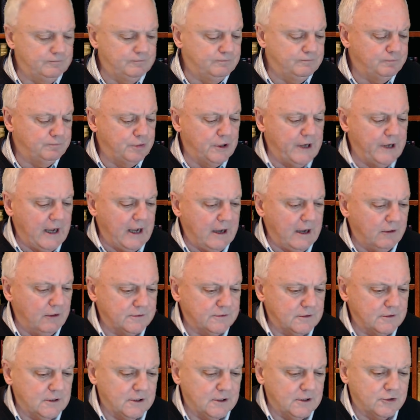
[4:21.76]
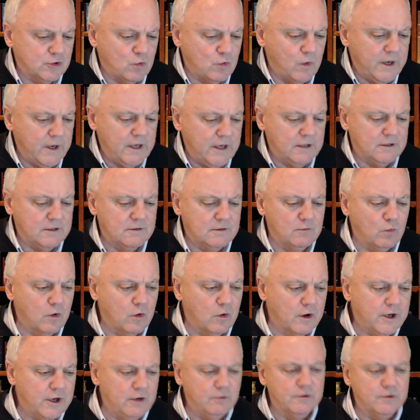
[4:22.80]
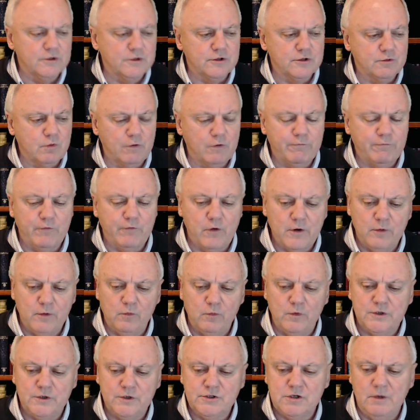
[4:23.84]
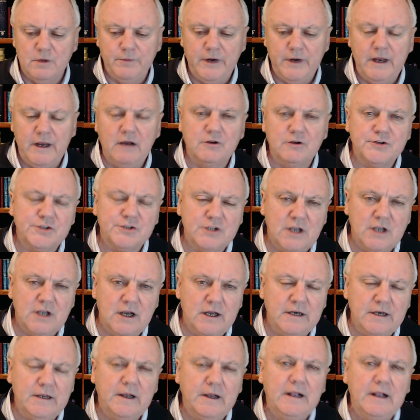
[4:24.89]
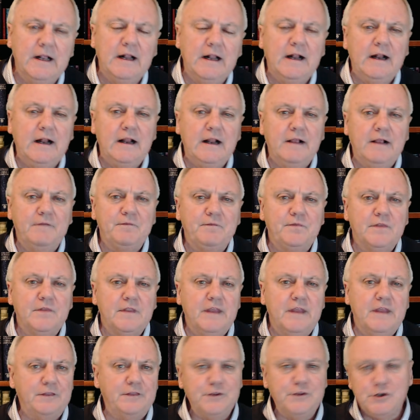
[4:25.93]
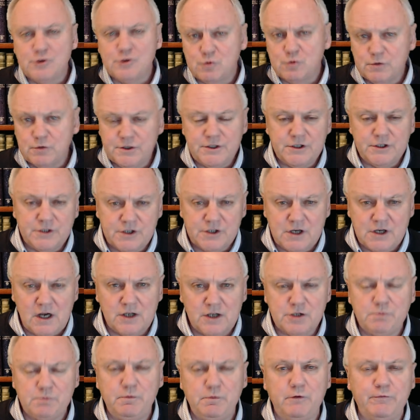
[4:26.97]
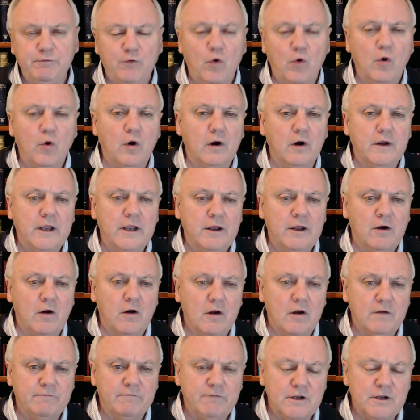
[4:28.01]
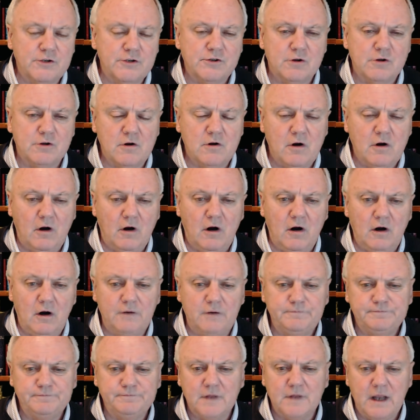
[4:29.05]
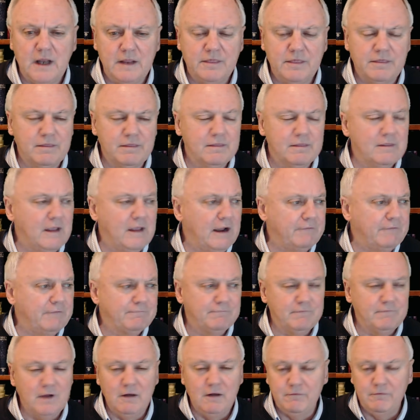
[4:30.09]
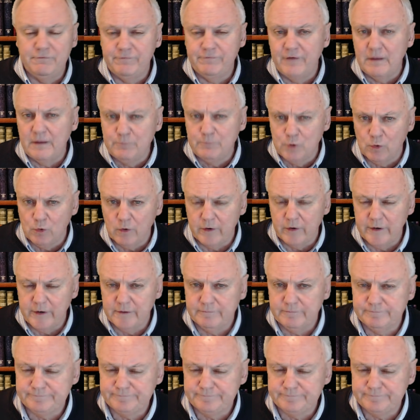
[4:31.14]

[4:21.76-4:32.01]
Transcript: put out a tweet where he was referring what someone else said, that this was discussed before in our investor call of February.